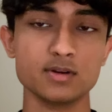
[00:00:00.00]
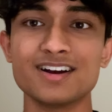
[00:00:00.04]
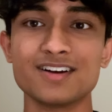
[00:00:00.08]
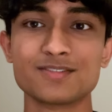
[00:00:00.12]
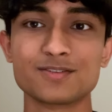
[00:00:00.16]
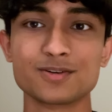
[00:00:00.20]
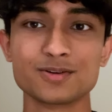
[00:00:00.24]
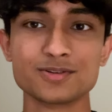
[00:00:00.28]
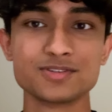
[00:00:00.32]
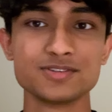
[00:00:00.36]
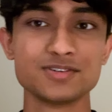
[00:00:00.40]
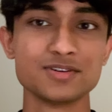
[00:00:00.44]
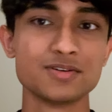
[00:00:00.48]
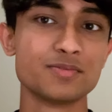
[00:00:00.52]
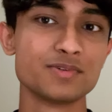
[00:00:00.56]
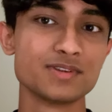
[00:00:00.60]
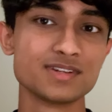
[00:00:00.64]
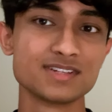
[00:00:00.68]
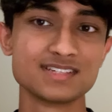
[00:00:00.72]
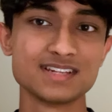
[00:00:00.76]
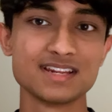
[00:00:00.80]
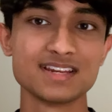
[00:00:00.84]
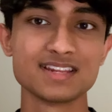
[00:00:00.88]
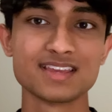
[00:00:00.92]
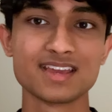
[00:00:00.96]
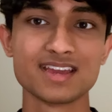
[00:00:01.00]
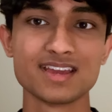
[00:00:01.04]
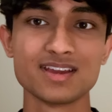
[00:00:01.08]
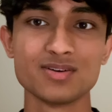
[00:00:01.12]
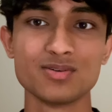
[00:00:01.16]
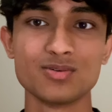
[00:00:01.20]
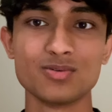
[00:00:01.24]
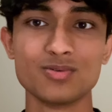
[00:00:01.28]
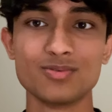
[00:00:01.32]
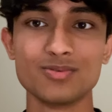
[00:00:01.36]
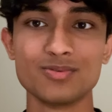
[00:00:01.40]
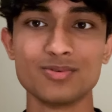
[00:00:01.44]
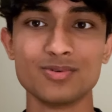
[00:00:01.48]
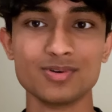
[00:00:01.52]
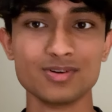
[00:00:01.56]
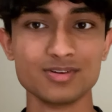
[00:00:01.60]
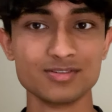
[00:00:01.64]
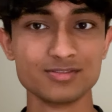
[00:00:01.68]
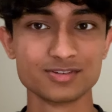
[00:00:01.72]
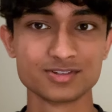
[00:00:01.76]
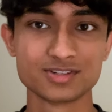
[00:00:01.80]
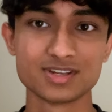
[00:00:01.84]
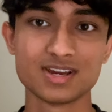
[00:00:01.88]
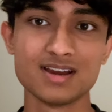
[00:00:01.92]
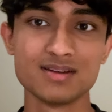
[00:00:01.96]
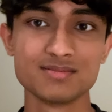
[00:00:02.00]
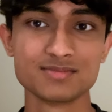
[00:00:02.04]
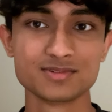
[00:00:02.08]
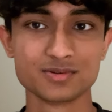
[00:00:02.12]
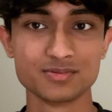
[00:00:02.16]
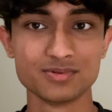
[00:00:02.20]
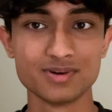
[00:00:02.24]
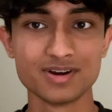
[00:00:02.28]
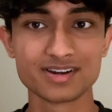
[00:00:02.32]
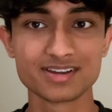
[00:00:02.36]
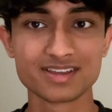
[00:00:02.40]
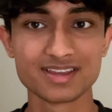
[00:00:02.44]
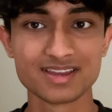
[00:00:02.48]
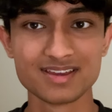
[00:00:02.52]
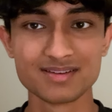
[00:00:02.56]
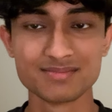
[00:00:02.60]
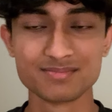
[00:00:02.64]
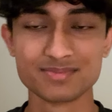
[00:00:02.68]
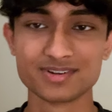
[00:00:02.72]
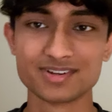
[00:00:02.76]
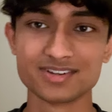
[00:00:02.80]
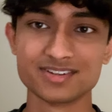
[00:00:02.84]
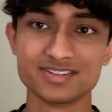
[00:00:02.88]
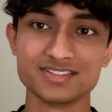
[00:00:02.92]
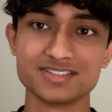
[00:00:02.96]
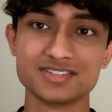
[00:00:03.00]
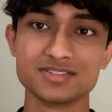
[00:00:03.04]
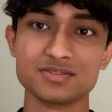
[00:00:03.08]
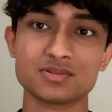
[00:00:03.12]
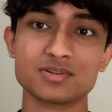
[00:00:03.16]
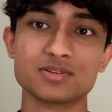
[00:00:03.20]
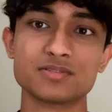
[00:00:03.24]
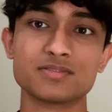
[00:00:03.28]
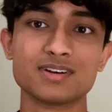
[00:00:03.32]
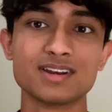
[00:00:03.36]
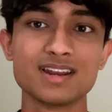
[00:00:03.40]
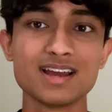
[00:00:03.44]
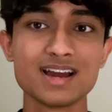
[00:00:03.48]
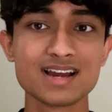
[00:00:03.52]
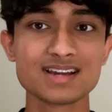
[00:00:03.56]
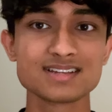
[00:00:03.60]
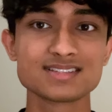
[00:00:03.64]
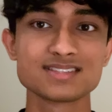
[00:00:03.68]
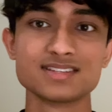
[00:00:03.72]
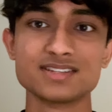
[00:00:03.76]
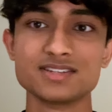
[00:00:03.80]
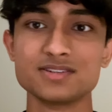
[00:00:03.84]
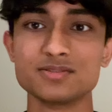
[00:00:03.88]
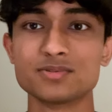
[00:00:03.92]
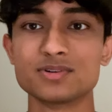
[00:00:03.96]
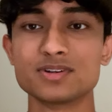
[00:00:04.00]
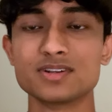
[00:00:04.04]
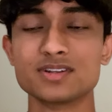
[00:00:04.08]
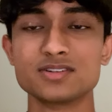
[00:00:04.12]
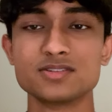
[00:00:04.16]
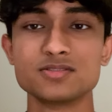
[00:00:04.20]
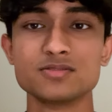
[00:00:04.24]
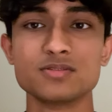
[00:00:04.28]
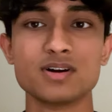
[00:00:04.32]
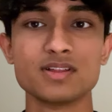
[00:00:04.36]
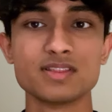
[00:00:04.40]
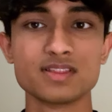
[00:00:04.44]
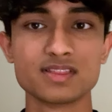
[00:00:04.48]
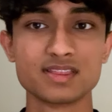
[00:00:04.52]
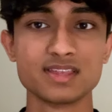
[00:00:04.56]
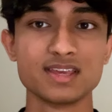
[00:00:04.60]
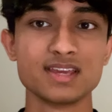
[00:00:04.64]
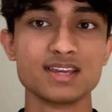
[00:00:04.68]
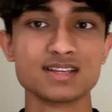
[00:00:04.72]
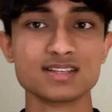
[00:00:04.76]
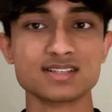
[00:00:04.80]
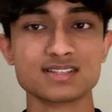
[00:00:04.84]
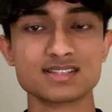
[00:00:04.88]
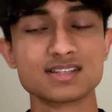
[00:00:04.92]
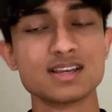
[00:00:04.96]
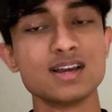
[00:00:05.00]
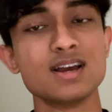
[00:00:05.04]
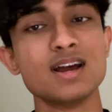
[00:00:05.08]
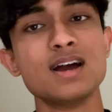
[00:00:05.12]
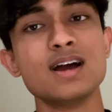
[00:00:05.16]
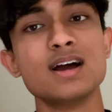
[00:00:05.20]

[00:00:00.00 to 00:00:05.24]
Of course, you don't want to dedicate all of your time to working, because you want to relax and you want to do other things